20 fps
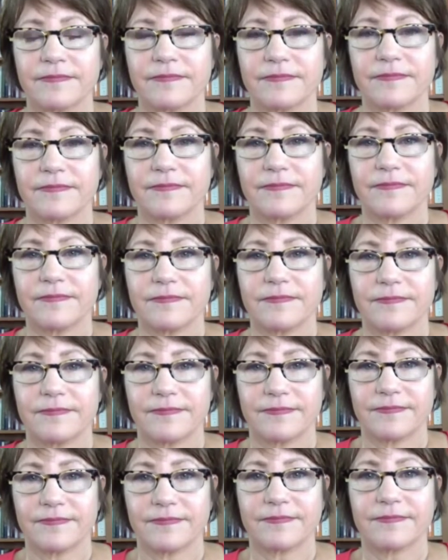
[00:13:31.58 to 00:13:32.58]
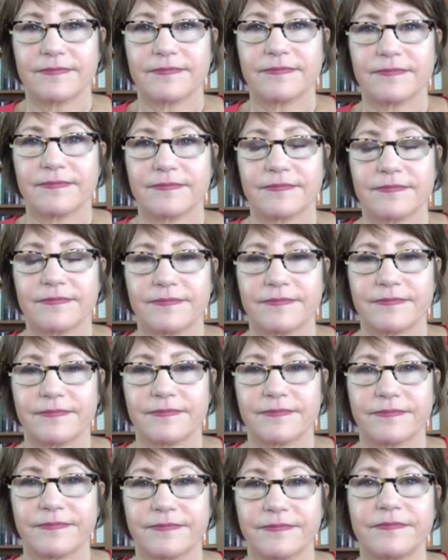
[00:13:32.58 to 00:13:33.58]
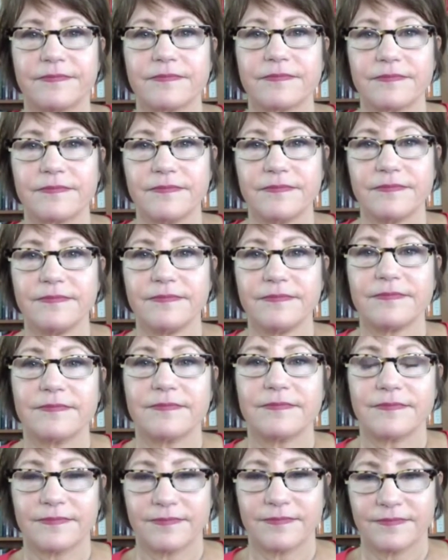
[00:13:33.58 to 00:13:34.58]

[no speech]